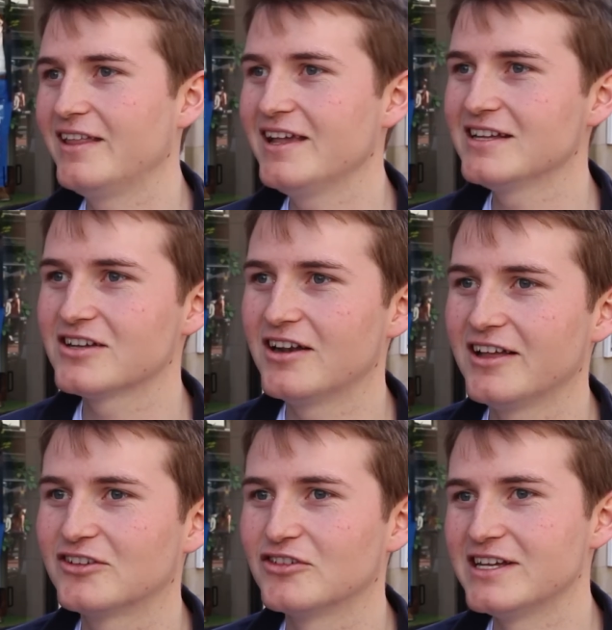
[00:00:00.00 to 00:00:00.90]
I think it's kind of
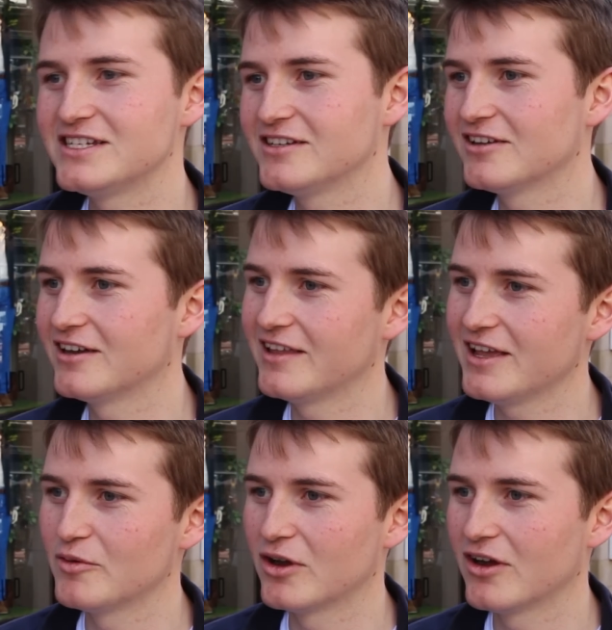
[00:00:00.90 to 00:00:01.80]
like tradition kind of
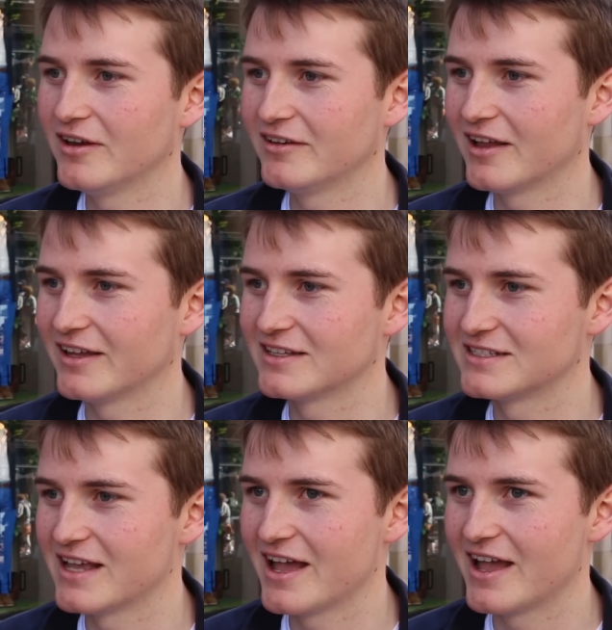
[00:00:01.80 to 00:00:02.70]
thing with Ireland, like
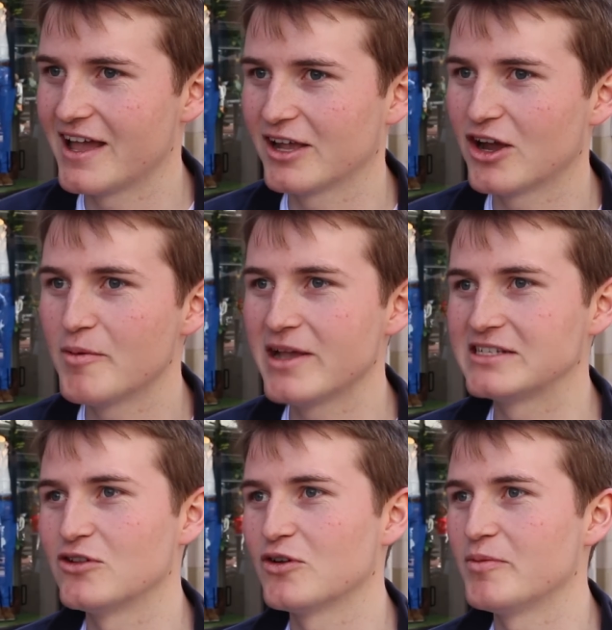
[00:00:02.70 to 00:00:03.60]
it's uh, kind of
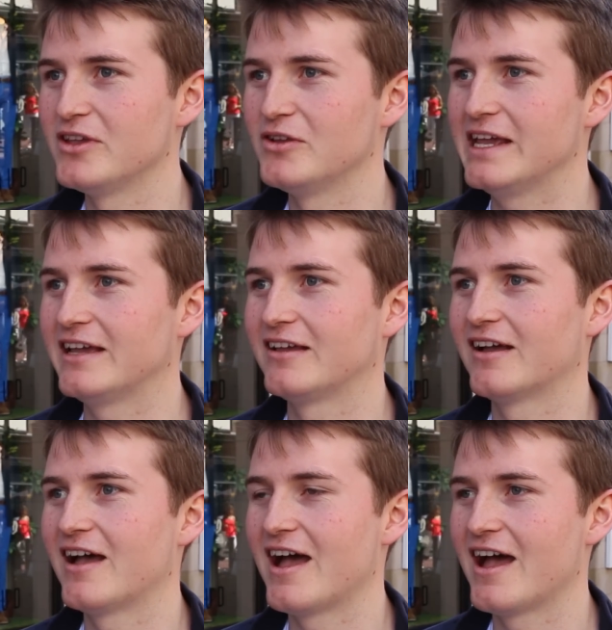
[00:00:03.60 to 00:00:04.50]
makes us look a bit unique
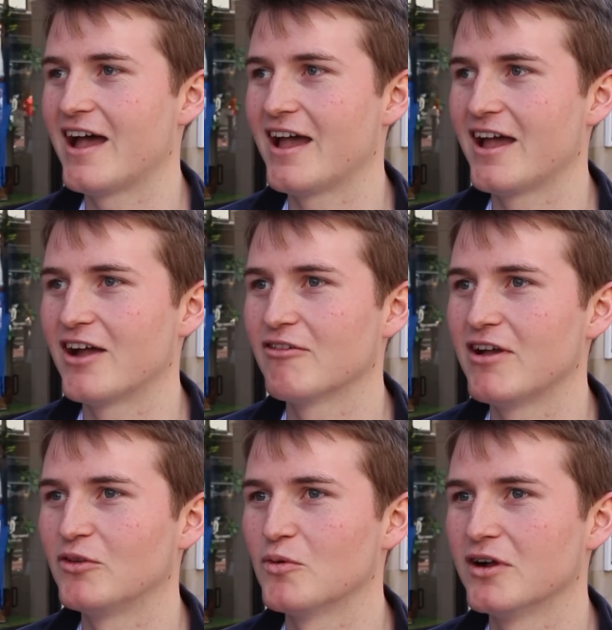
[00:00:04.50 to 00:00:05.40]
uh,
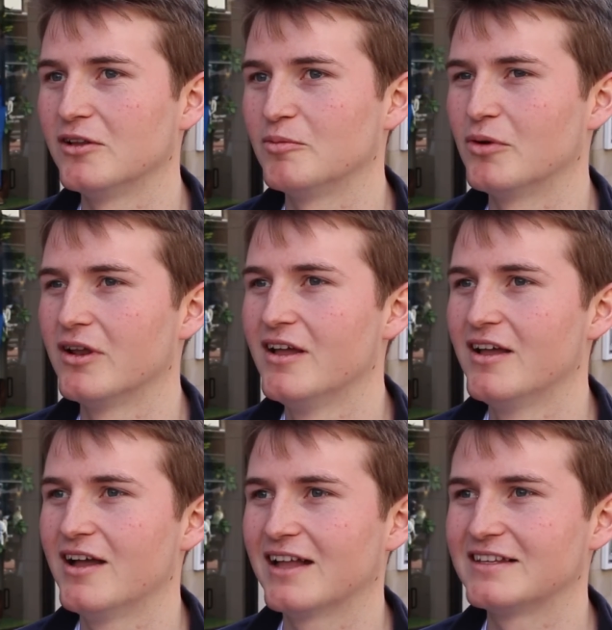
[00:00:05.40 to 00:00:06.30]
around the world, but
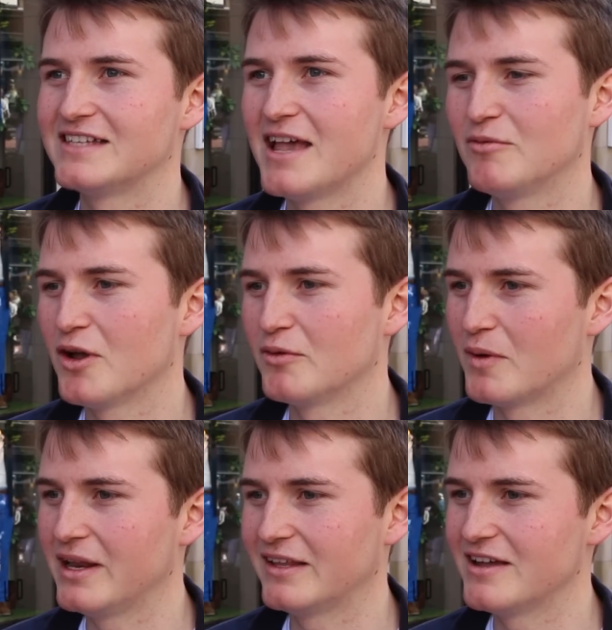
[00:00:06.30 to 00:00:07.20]
at the same time
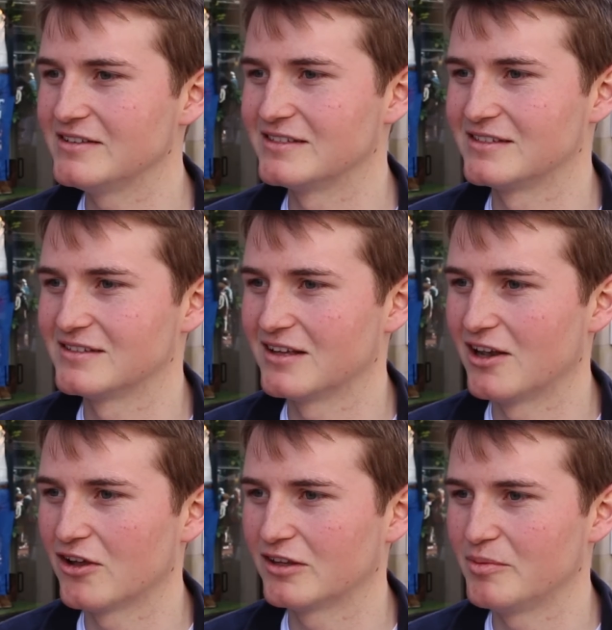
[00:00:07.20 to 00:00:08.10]
twenty thousand's a
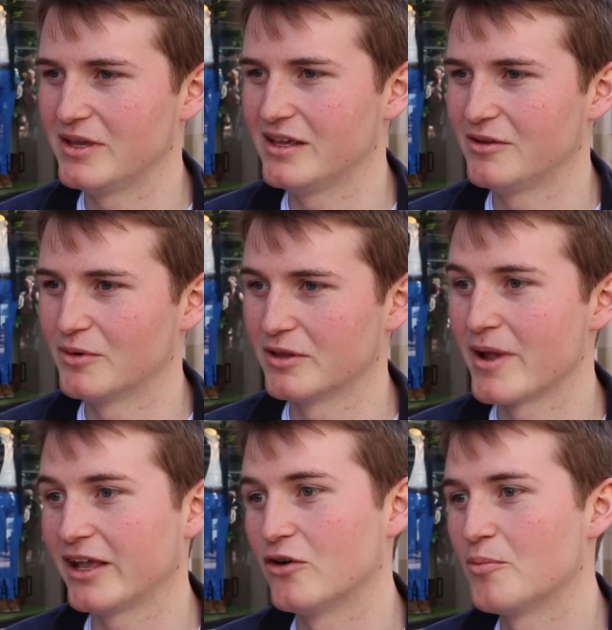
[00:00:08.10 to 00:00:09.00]
lot to be, when they're
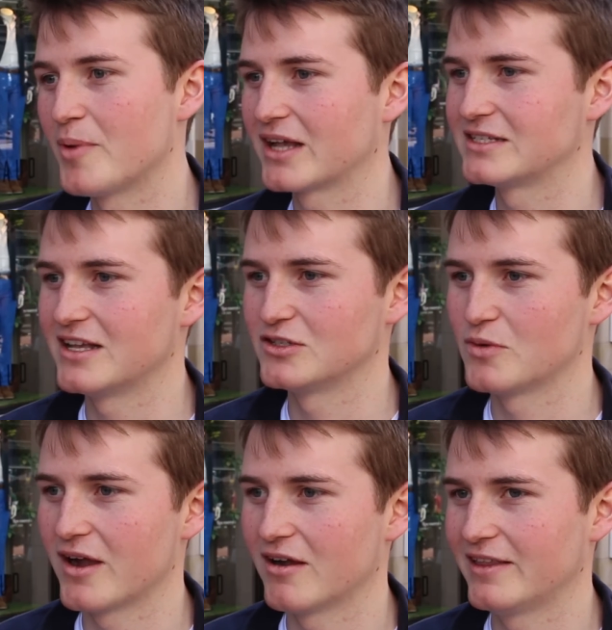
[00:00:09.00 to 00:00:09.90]
making cutbacks
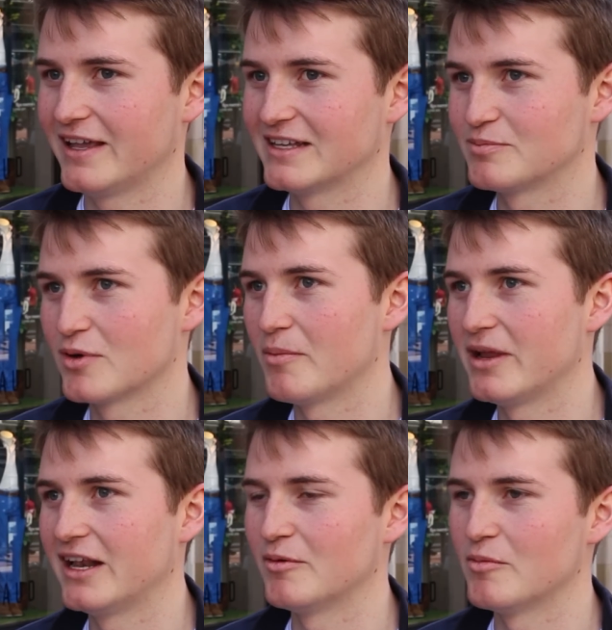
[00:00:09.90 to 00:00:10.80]
elsewhere I think it's
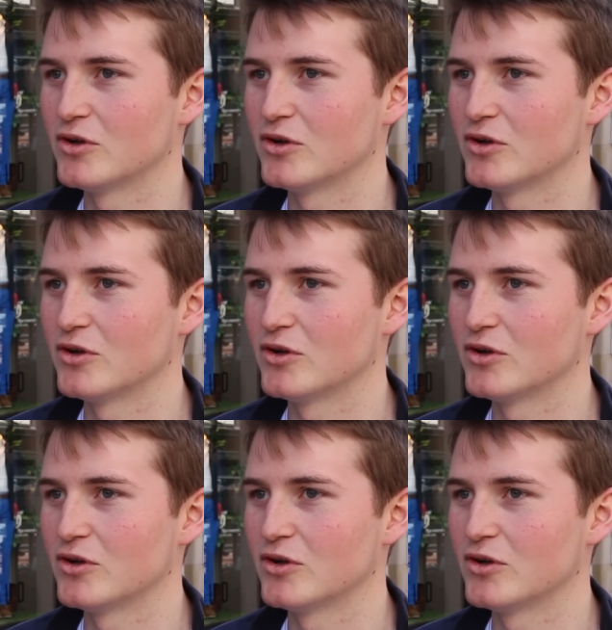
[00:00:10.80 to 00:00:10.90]
probably a little bit